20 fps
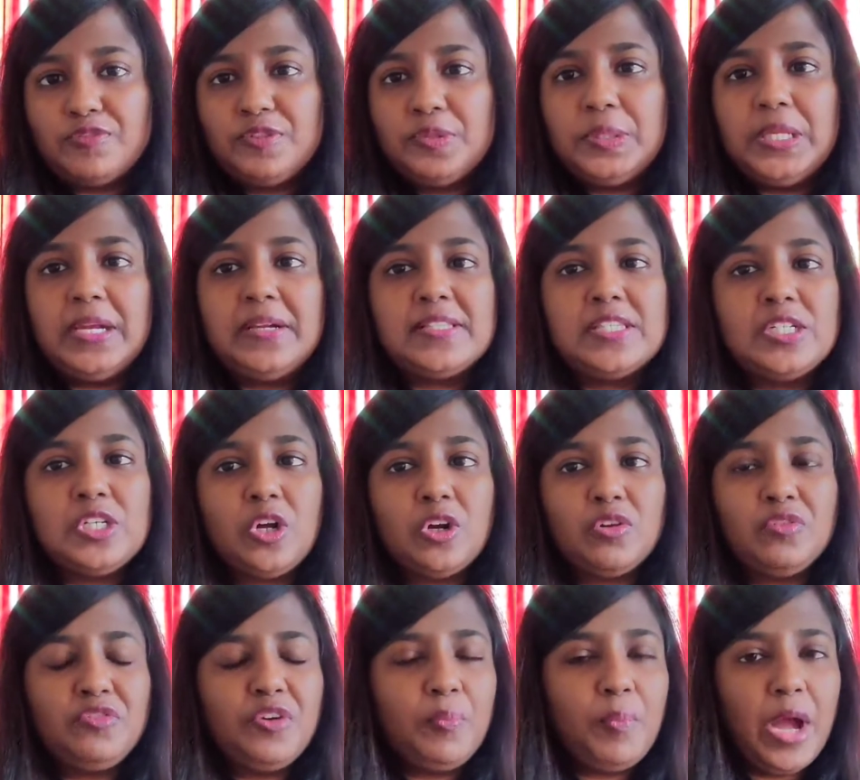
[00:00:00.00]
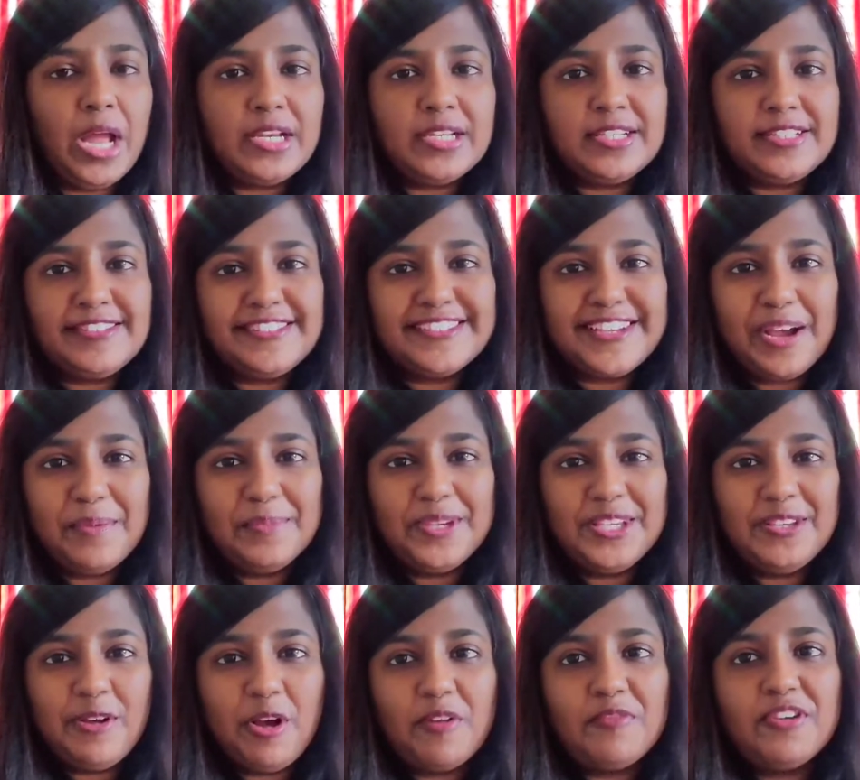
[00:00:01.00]
of you, there is a lot of abundance
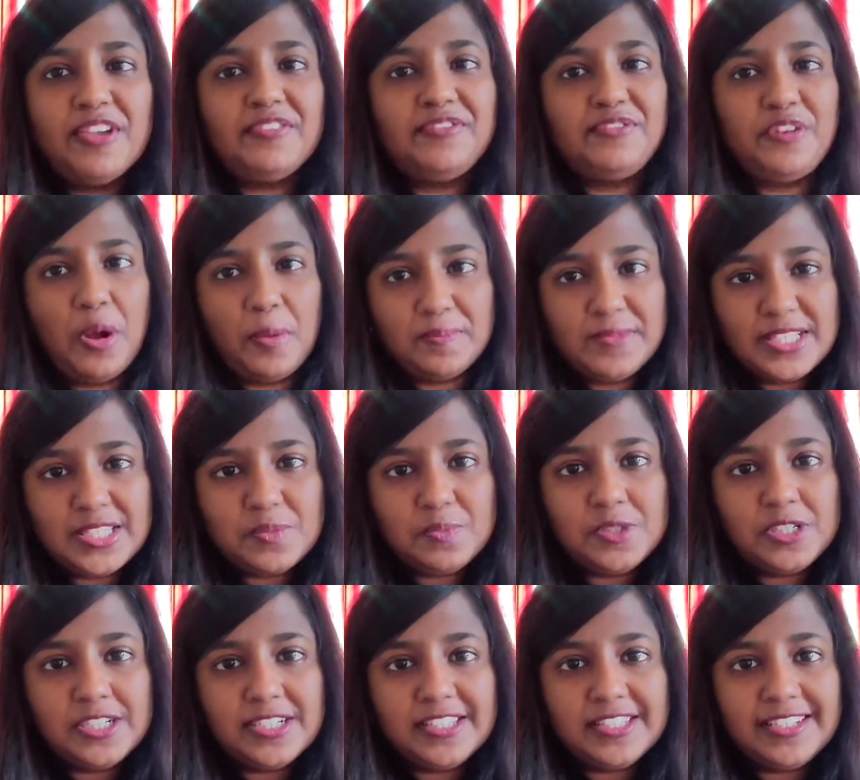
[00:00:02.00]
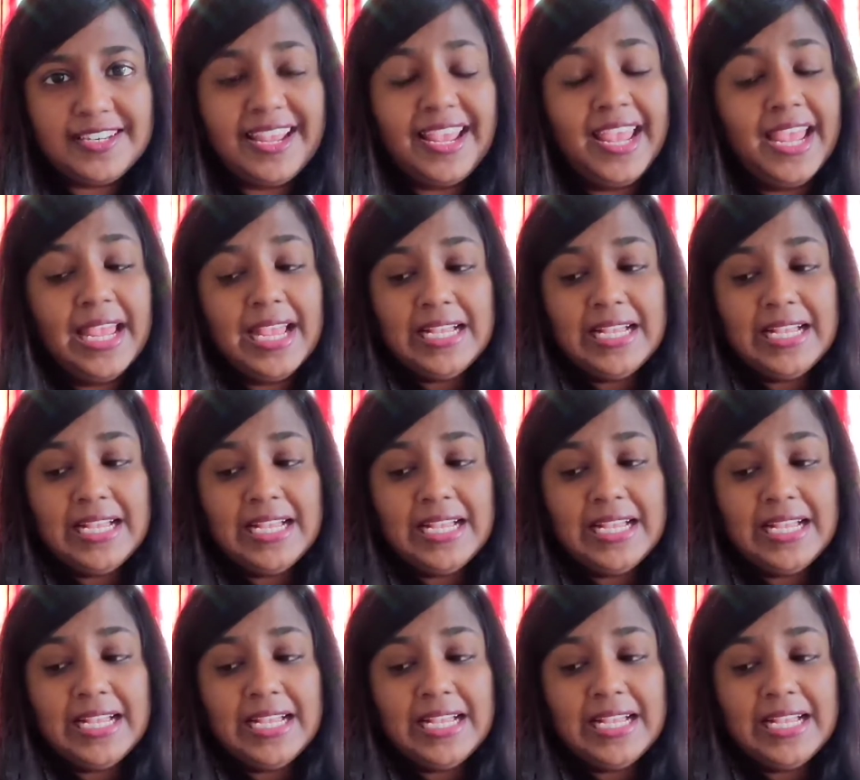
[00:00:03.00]
coming your way from this person.